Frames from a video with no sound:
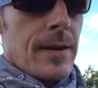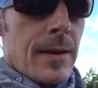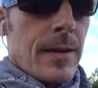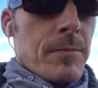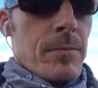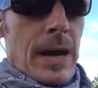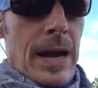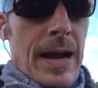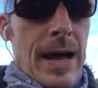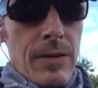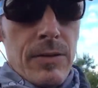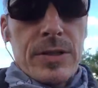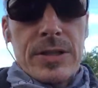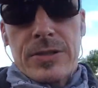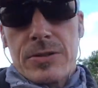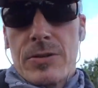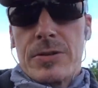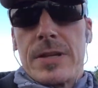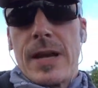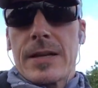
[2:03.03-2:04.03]
allergies
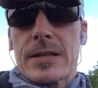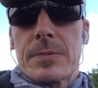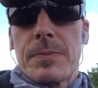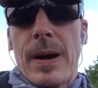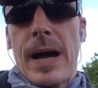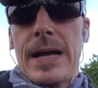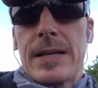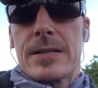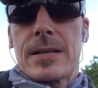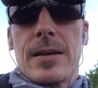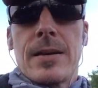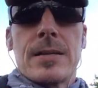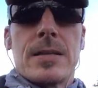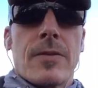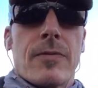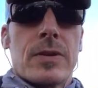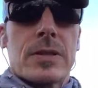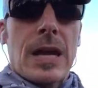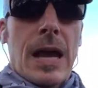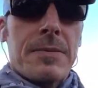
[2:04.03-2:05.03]
are dust mites,
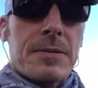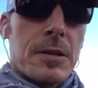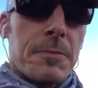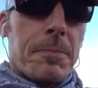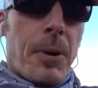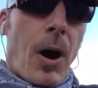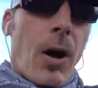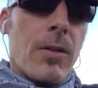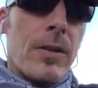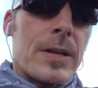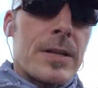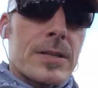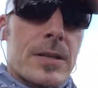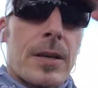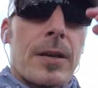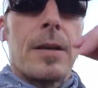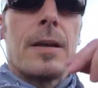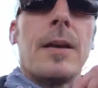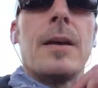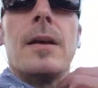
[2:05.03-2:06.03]
different types of pollens,
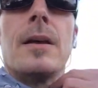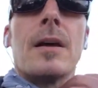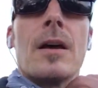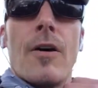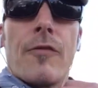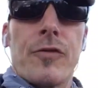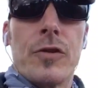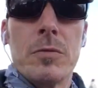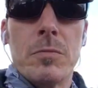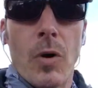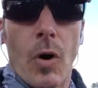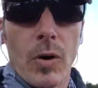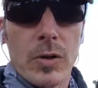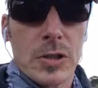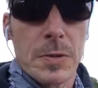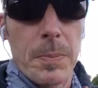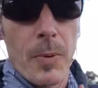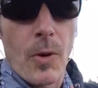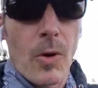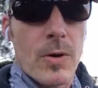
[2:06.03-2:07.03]
a few mold
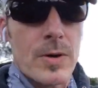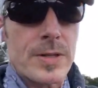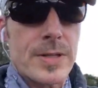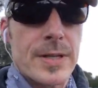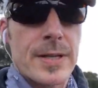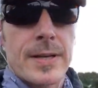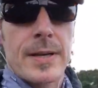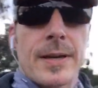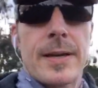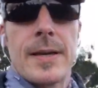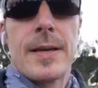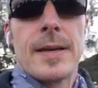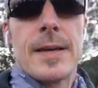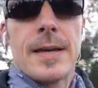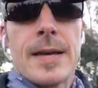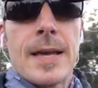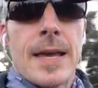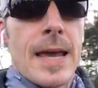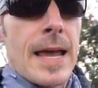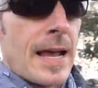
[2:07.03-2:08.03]
spores,
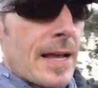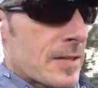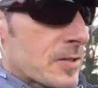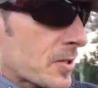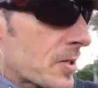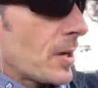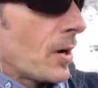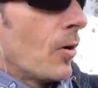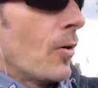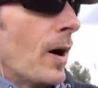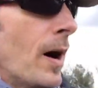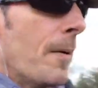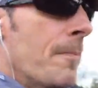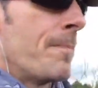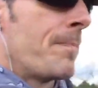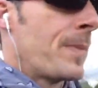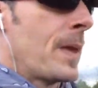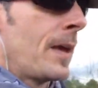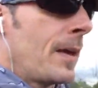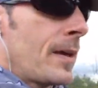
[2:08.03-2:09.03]
and so
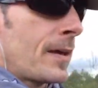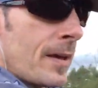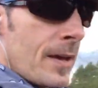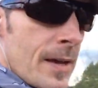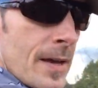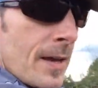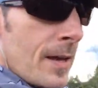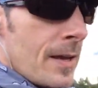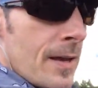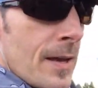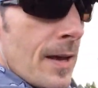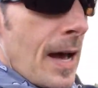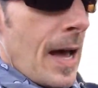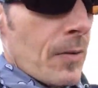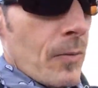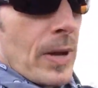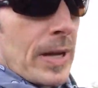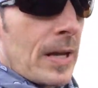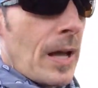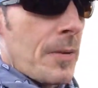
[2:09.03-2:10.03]
I'd
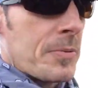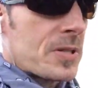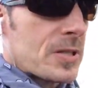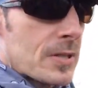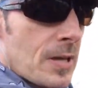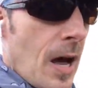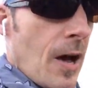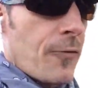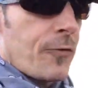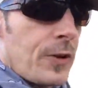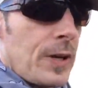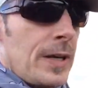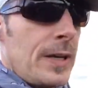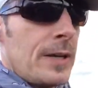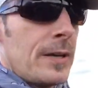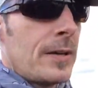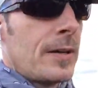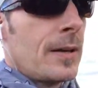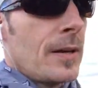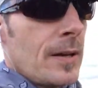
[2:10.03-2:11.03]
wake up stuffy,
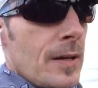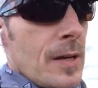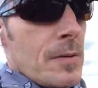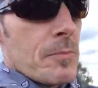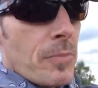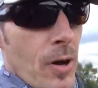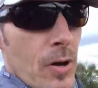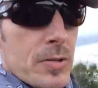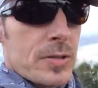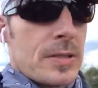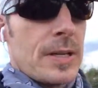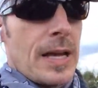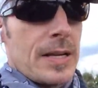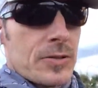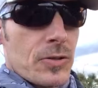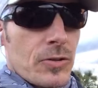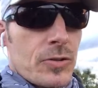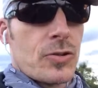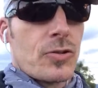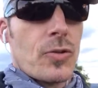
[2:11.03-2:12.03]

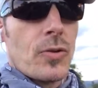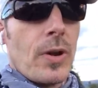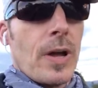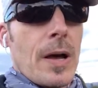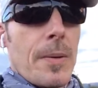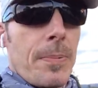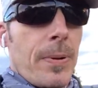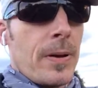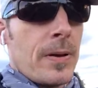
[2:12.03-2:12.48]
postnasal drip,